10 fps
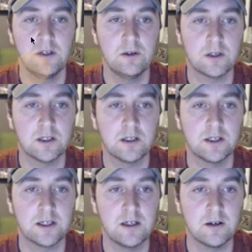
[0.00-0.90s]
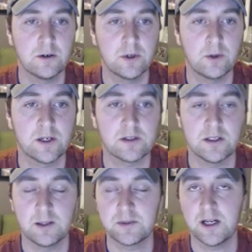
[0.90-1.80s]
can click here to request the
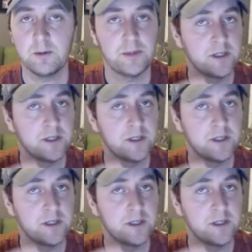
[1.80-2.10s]
laptop.